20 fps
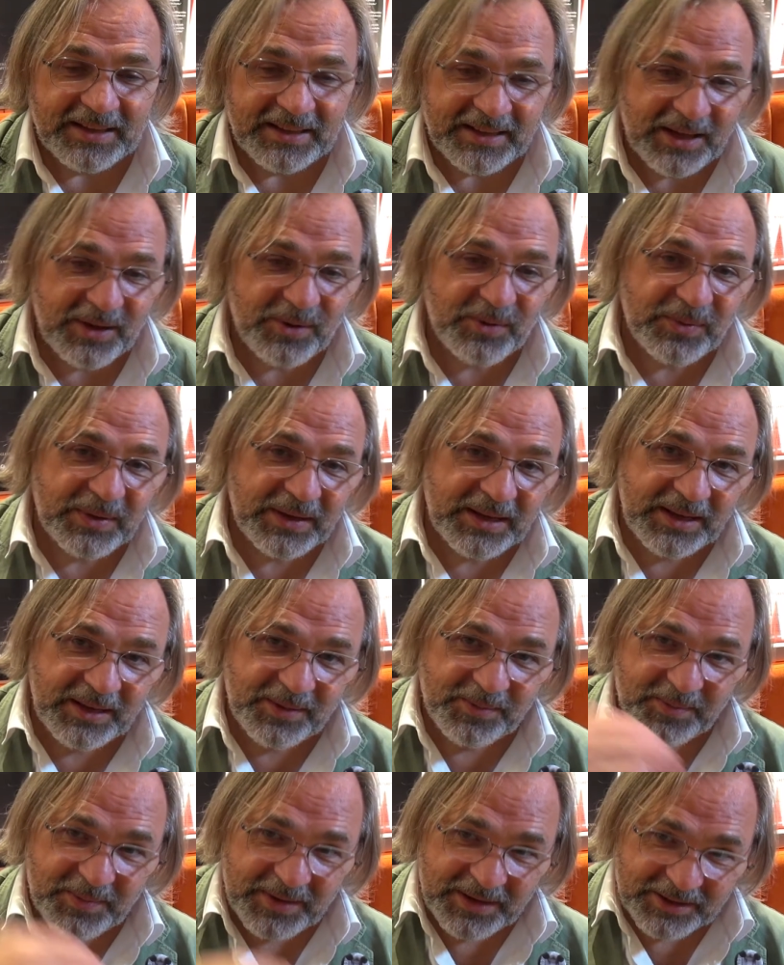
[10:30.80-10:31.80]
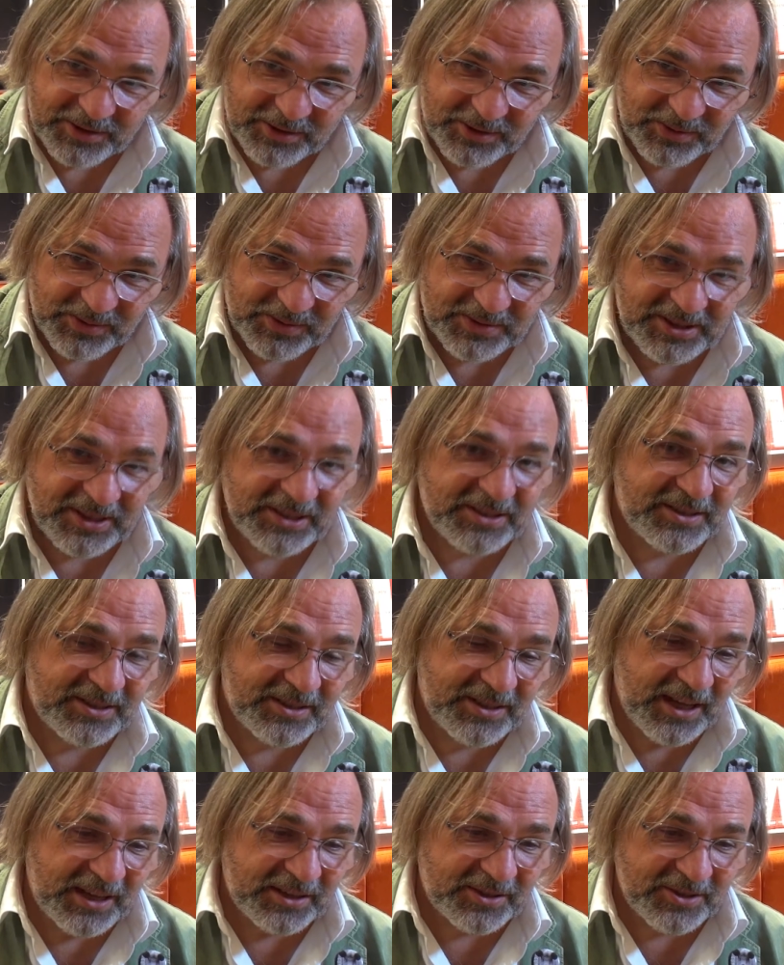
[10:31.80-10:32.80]
Now we came back to
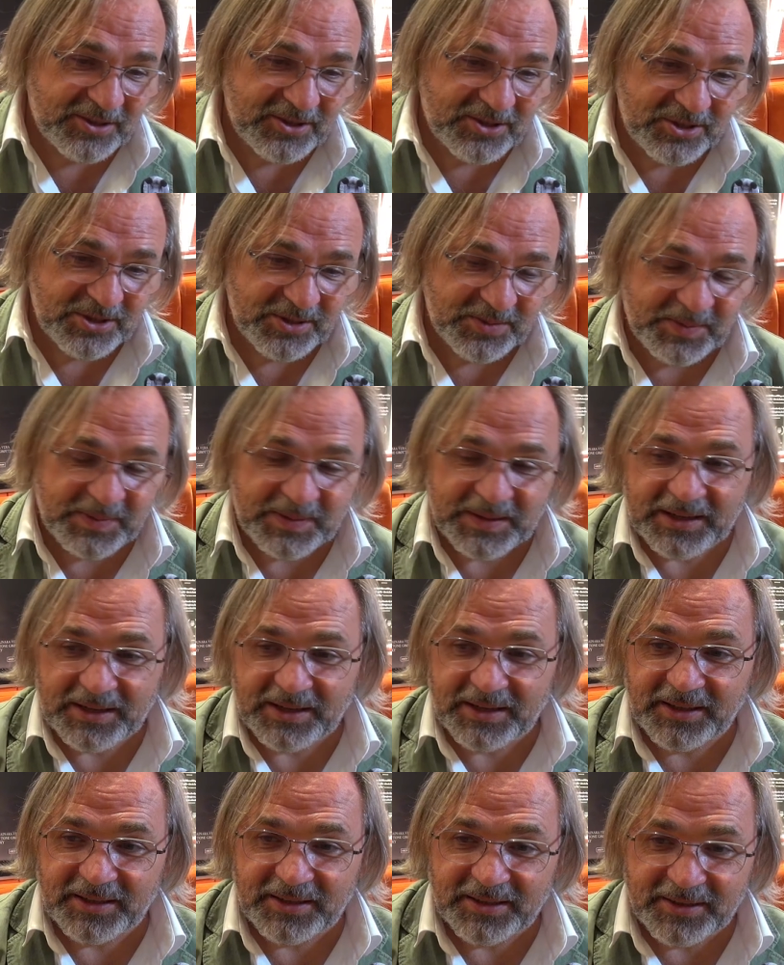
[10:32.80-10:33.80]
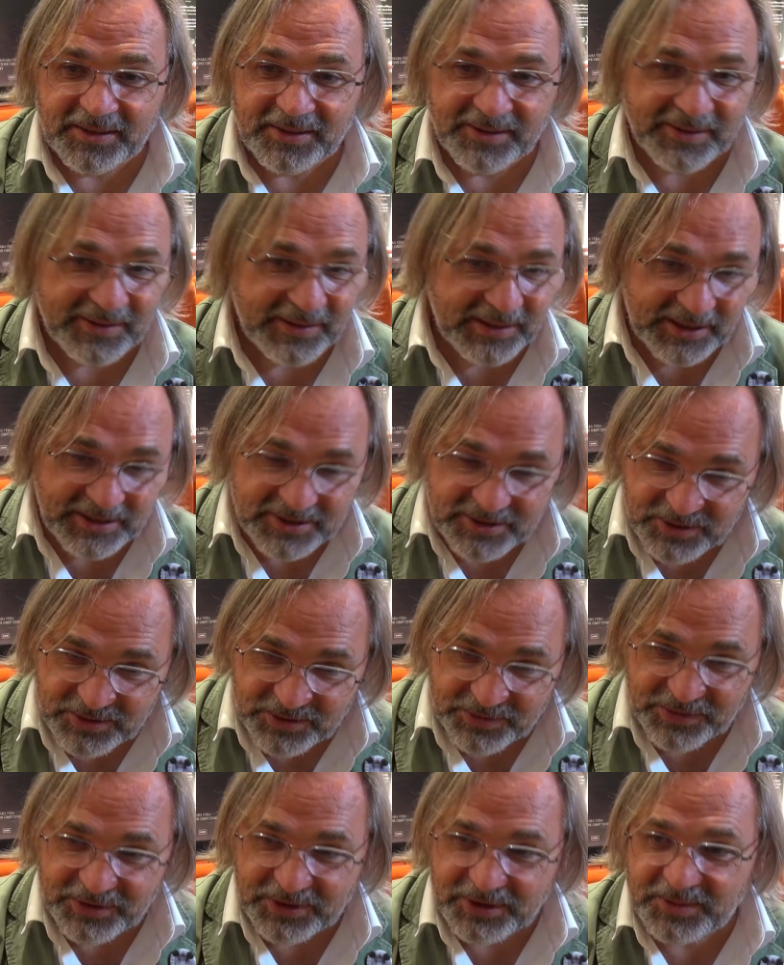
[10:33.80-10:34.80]
dictatorship again, there is
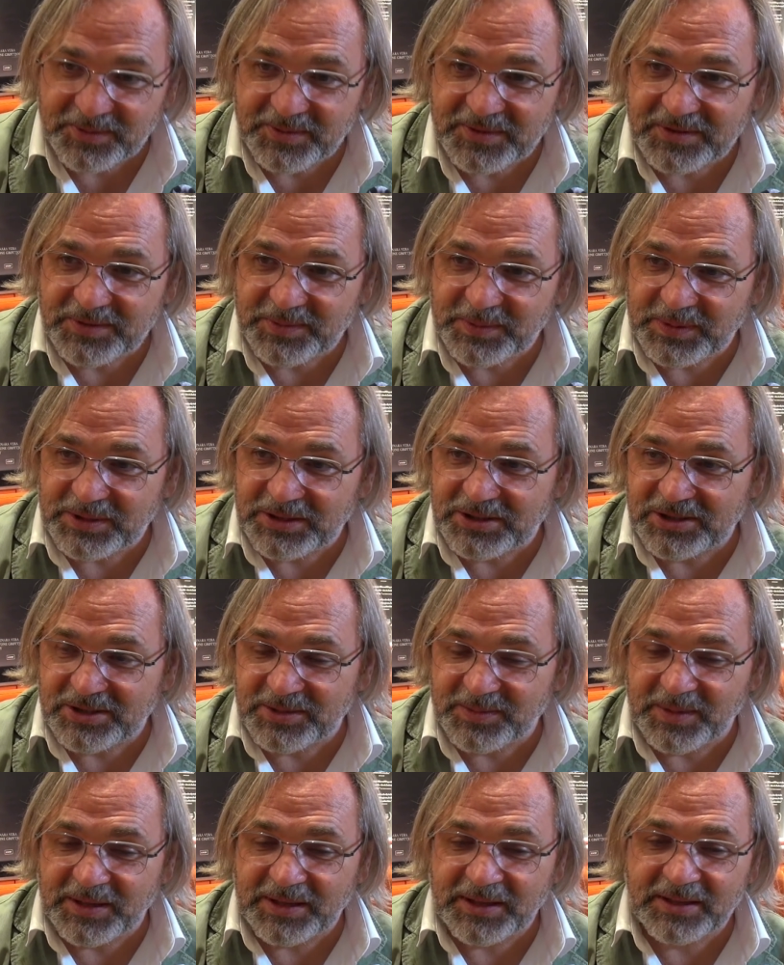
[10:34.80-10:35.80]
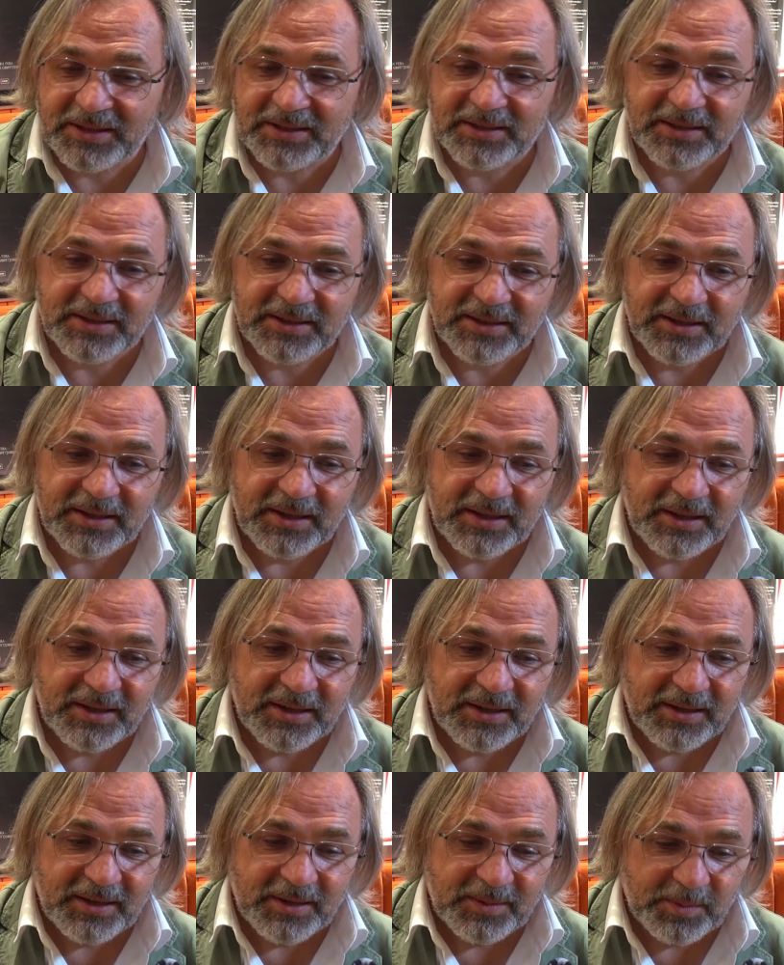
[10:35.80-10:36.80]
no freedom of speech in my country.
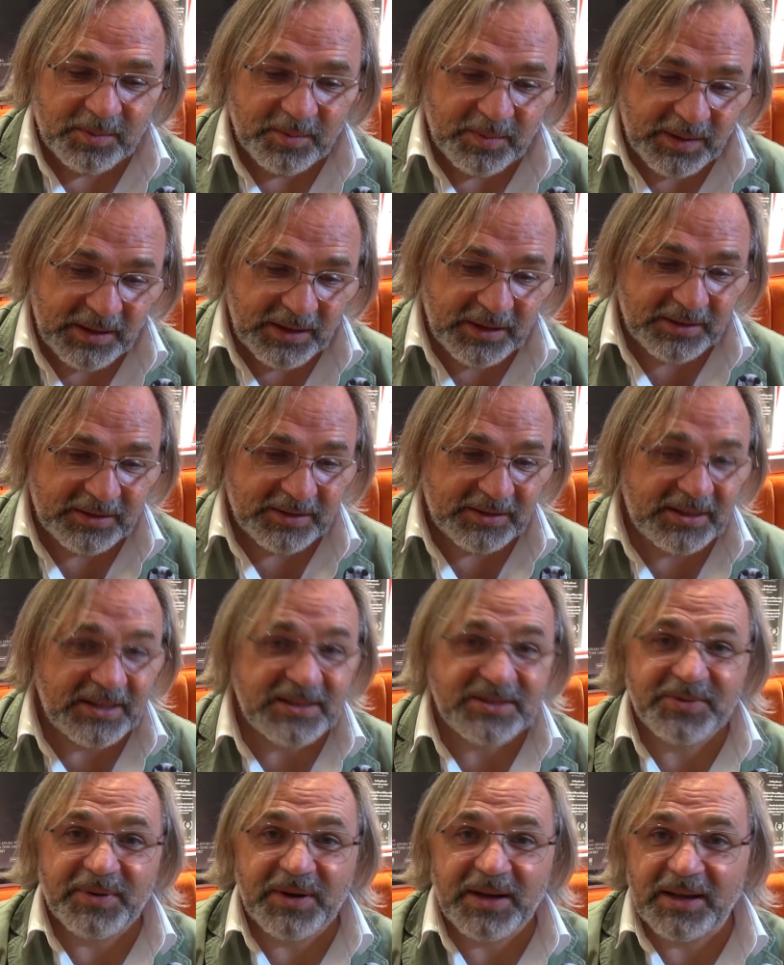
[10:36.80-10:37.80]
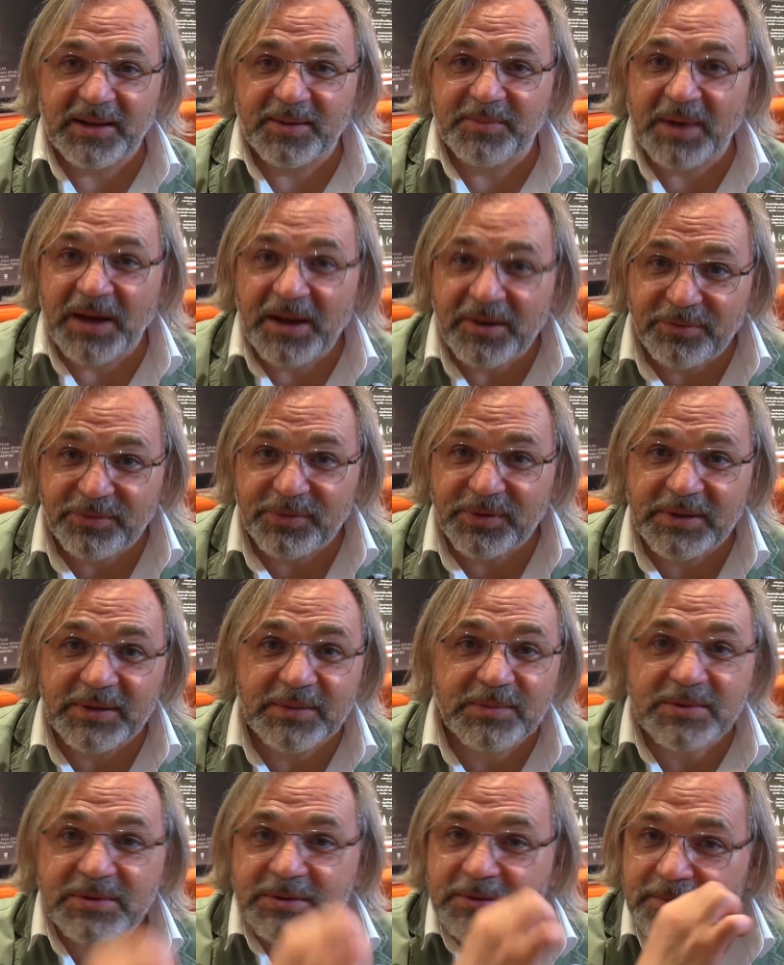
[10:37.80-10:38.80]
But that's why in my
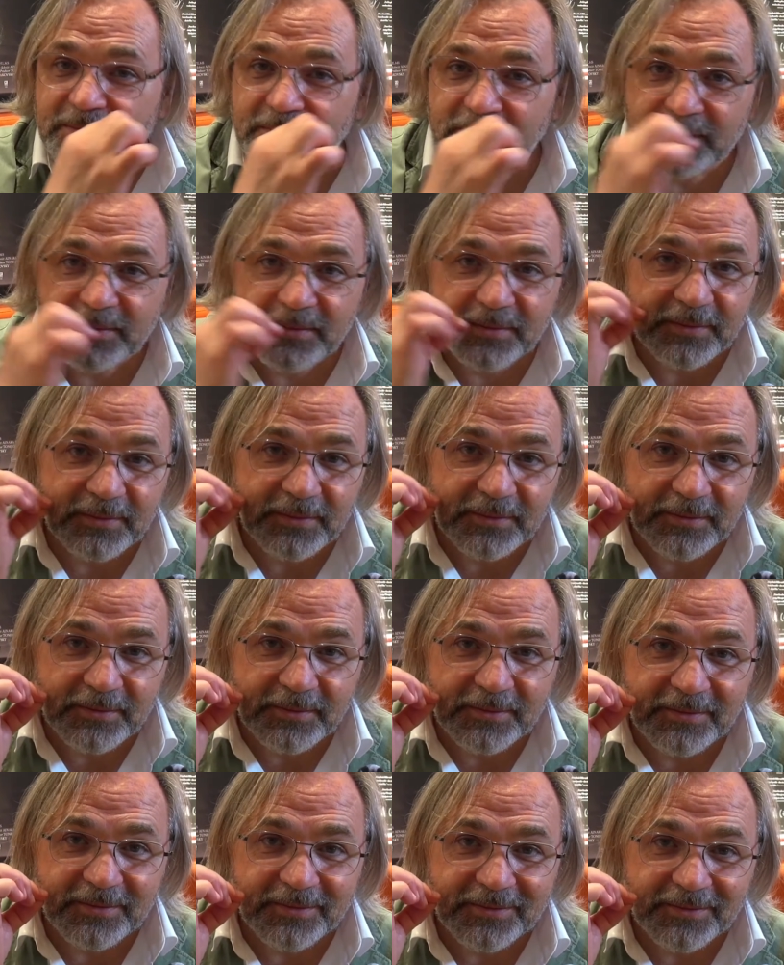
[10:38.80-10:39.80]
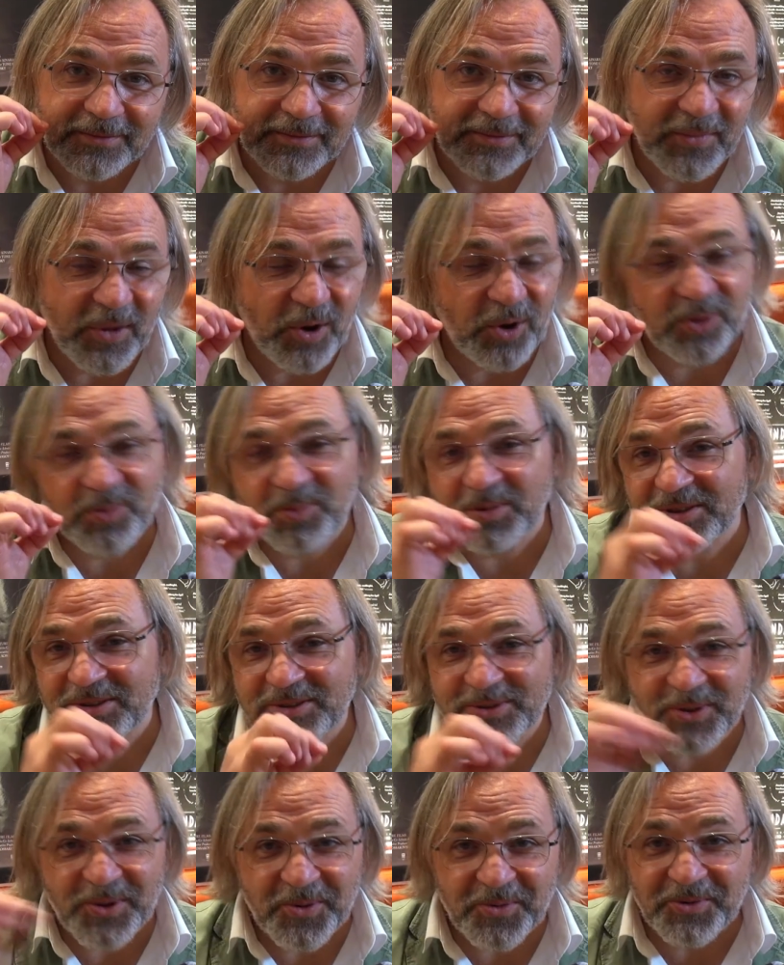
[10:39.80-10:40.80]
films,
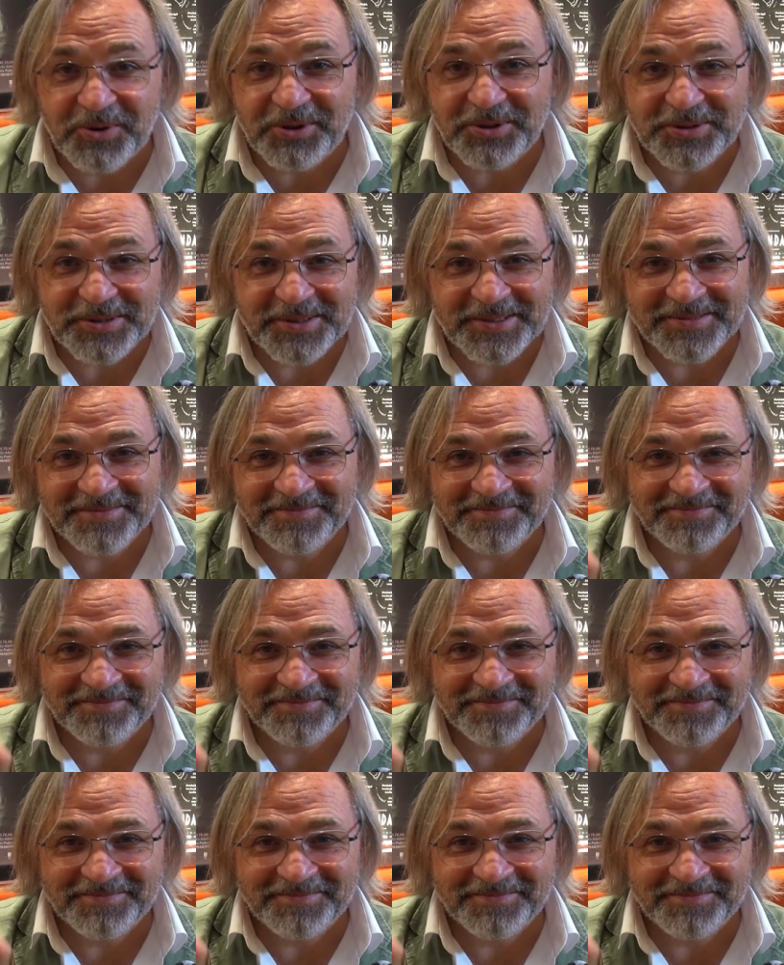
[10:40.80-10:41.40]
almost no words.